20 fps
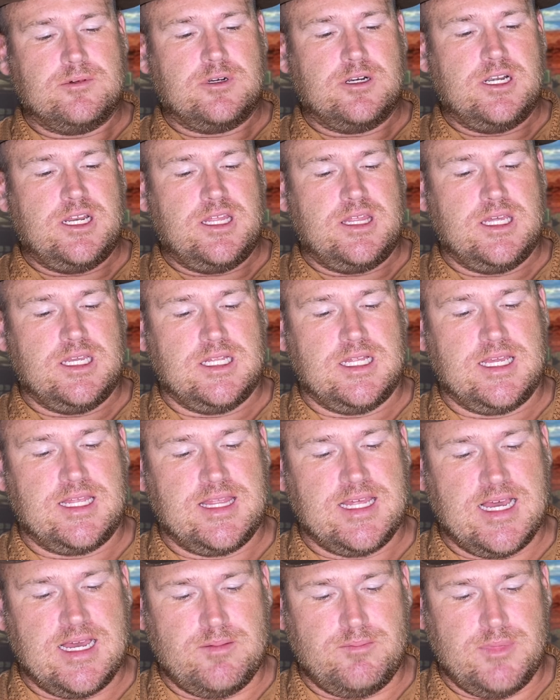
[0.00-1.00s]
anything like
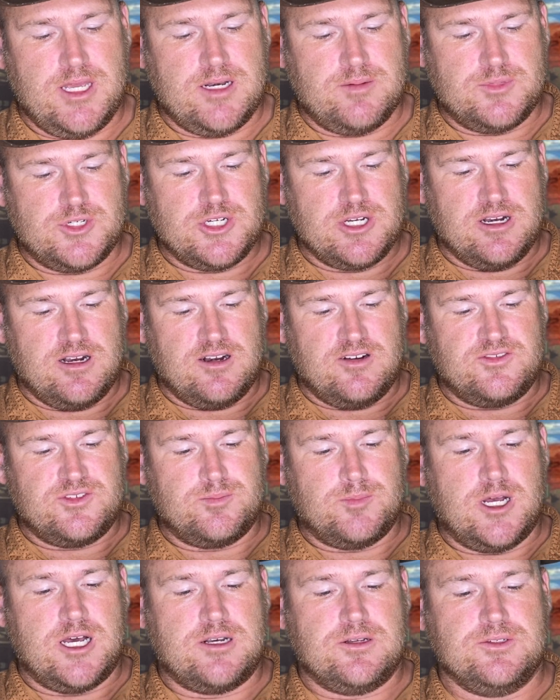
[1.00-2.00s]
that and made them sheriff's
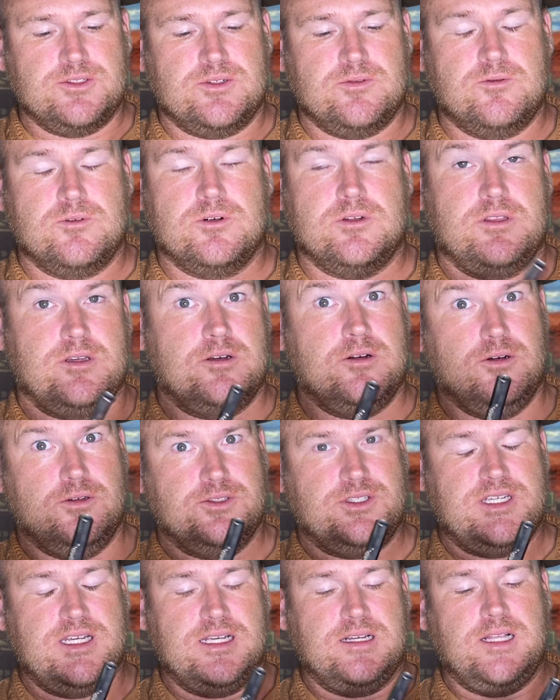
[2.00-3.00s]
models, or the Colt
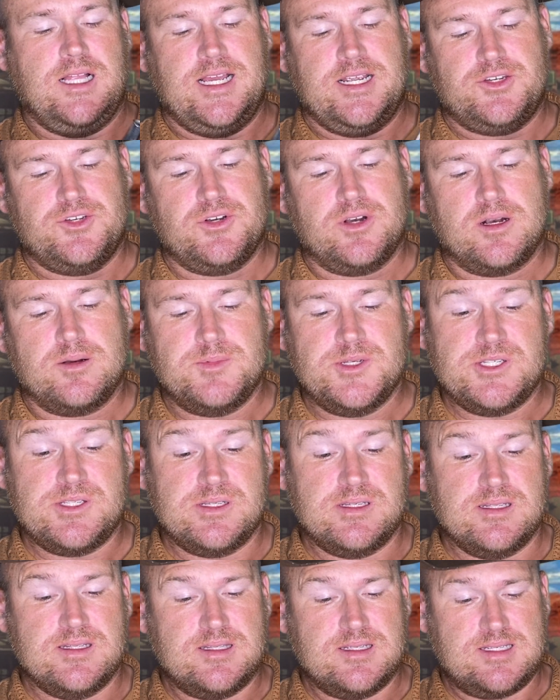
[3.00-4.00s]
single action armies and
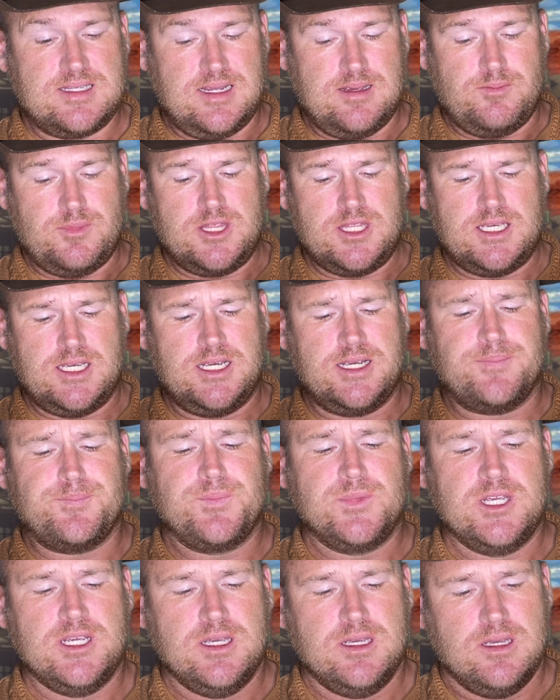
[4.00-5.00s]
did the same thing.
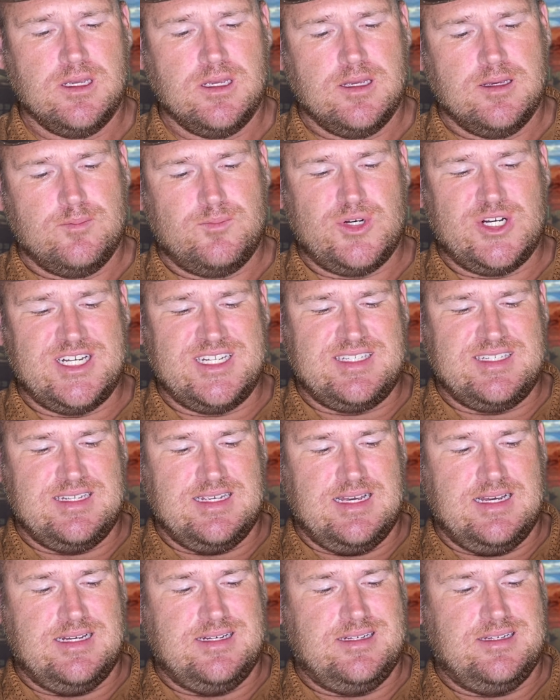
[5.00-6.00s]
But
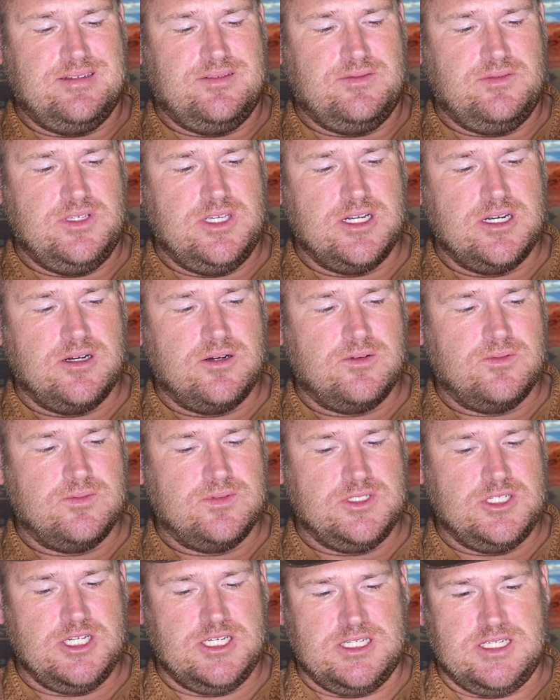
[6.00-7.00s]
you know,
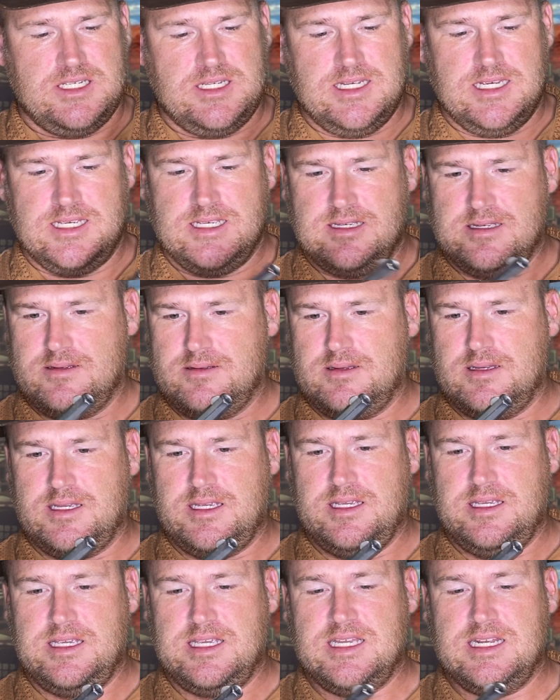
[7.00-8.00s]
just
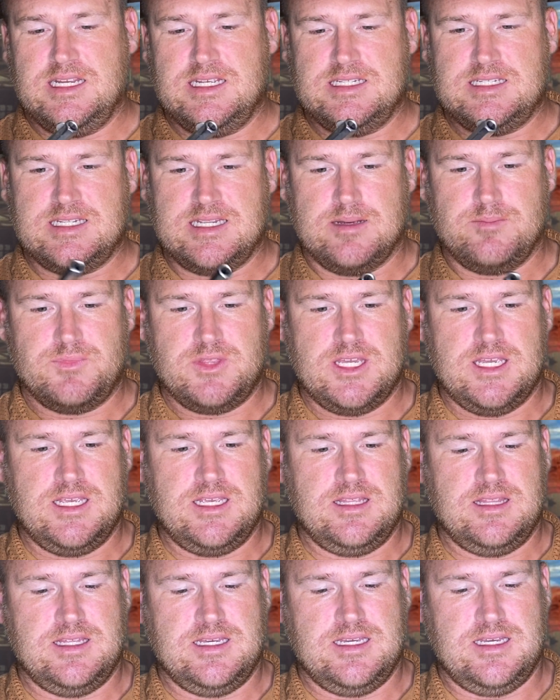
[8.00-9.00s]
it is
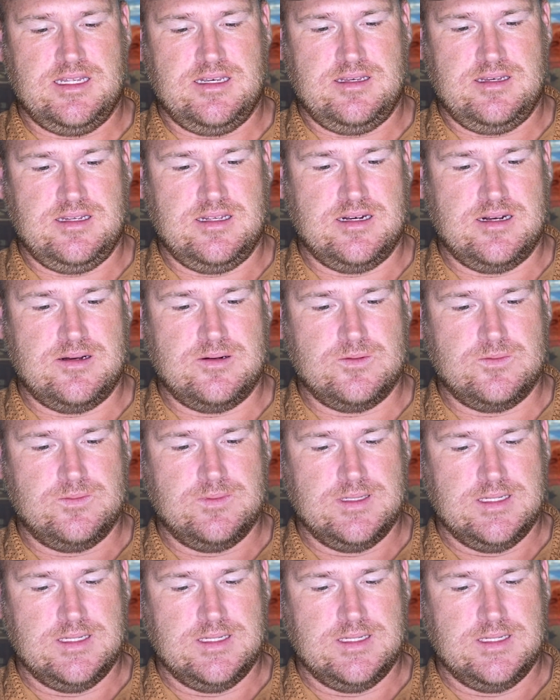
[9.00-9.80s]
something that, you know,